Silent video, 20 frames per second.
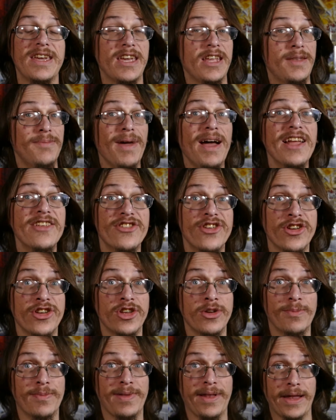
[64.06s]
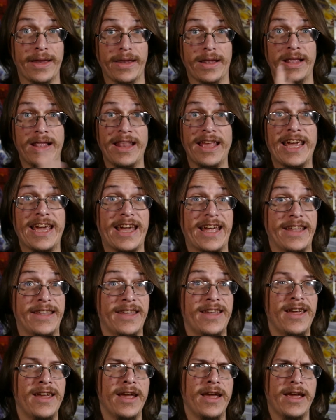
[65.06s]
In Magic, you place land,
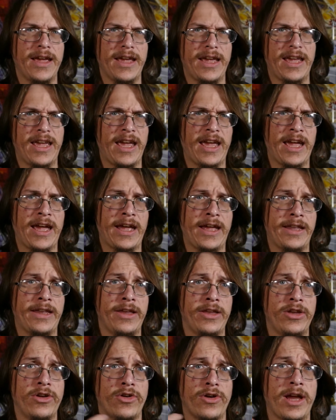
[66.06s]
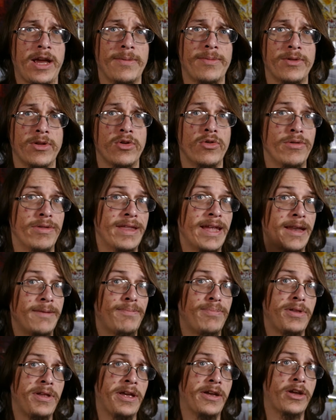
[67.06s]
and you're able to then
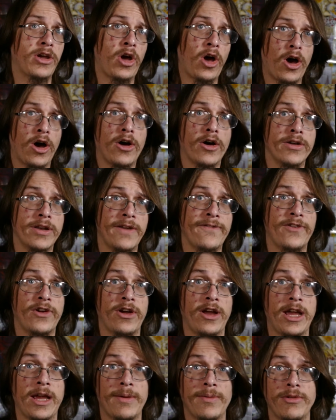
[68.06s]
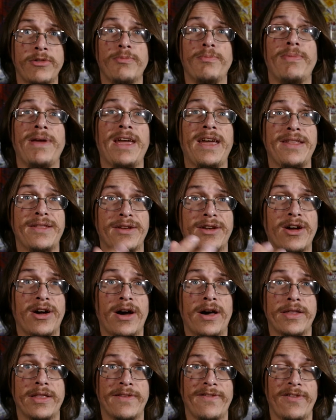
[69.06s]
play a card if you're able to pay the
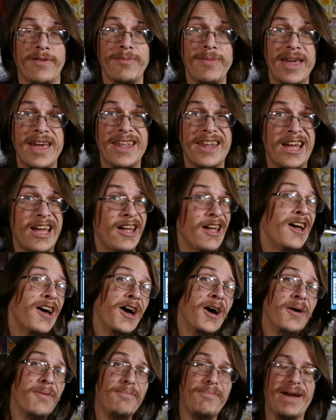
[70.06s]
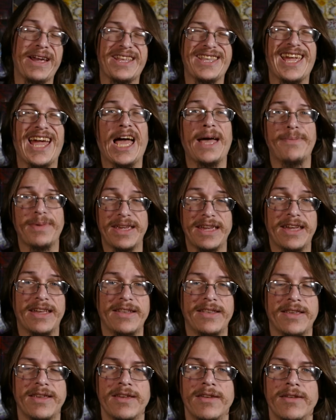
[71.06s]
cost of the mana by tapping
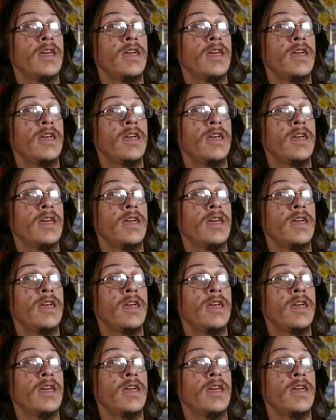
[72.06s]
it.